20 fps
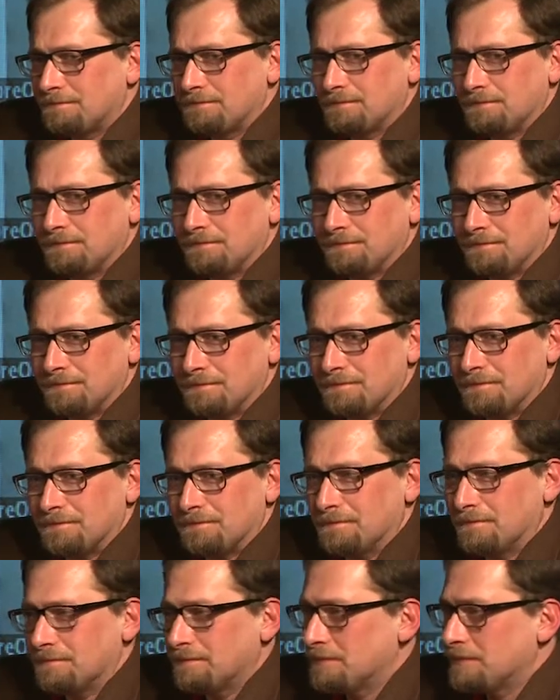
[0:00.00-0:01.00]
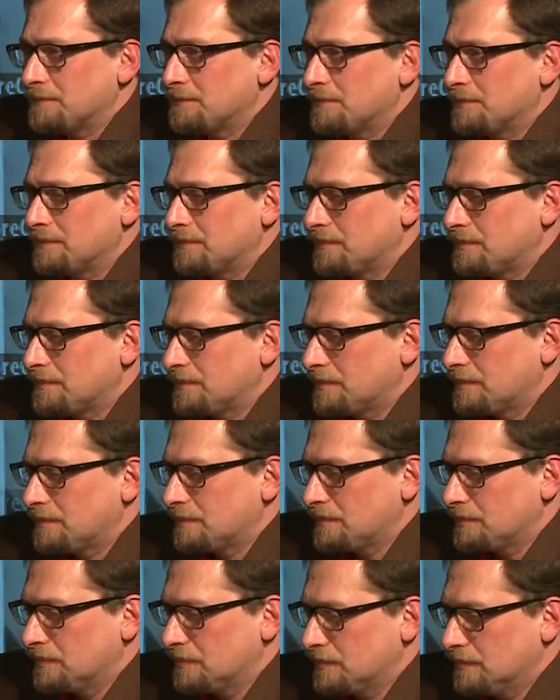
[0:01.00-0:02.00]

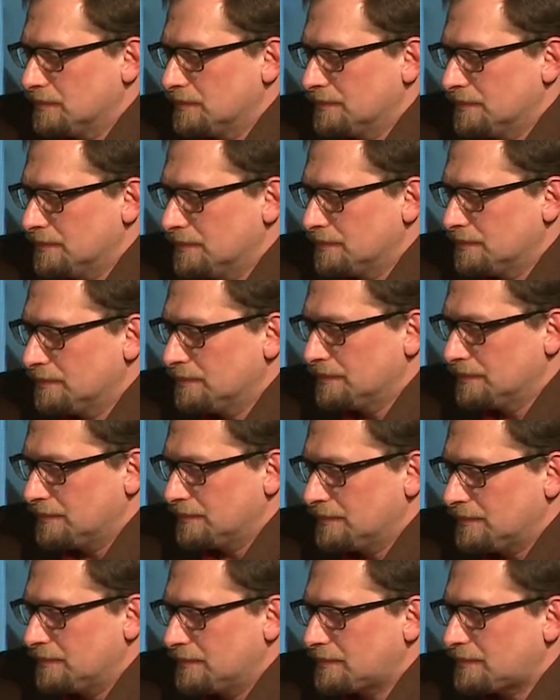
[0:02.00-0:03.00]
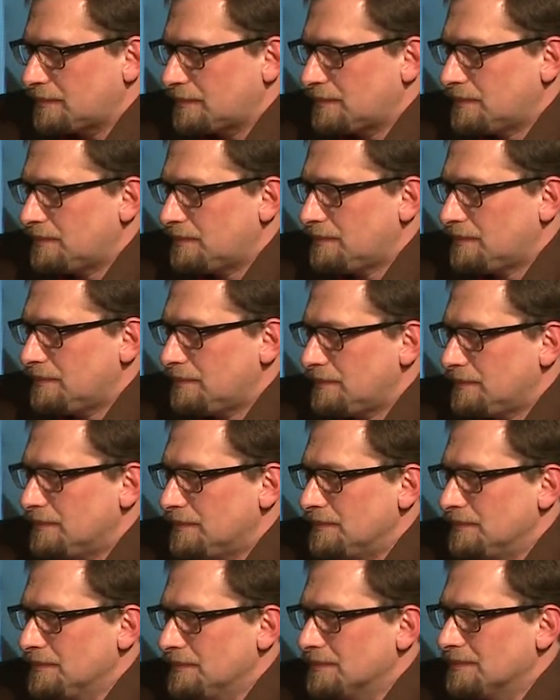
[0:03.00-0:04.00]

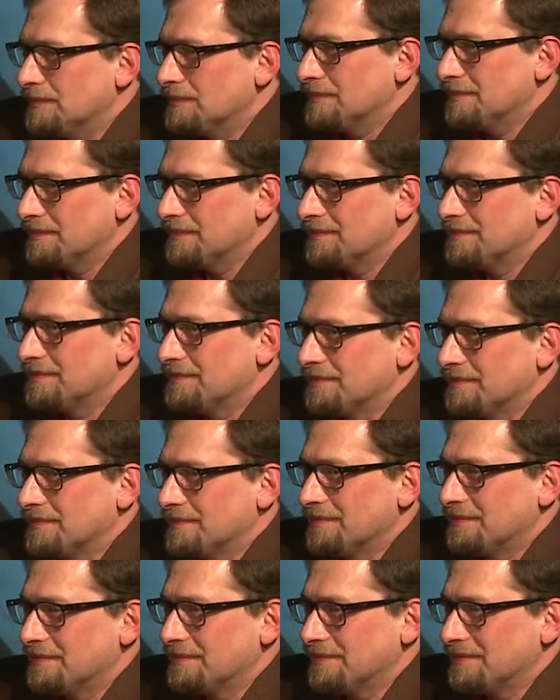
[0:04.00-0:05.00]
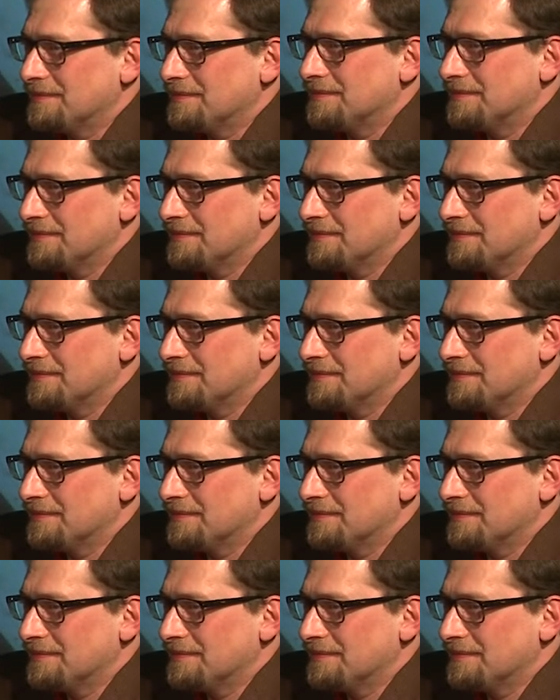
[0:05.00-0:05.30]
No words are spoken by the person on screen.